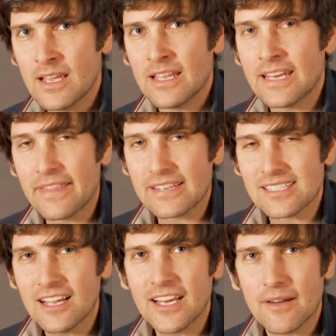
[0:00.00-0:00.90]
Now, the
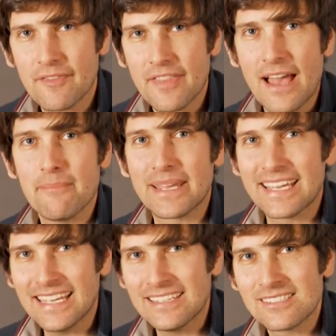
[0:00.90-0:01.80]
sign up for that
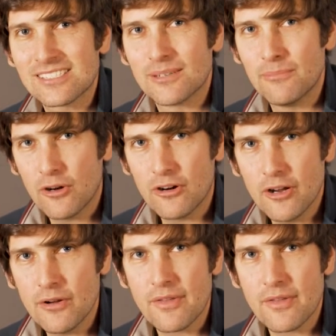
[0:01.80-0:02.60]
begins tomorrow,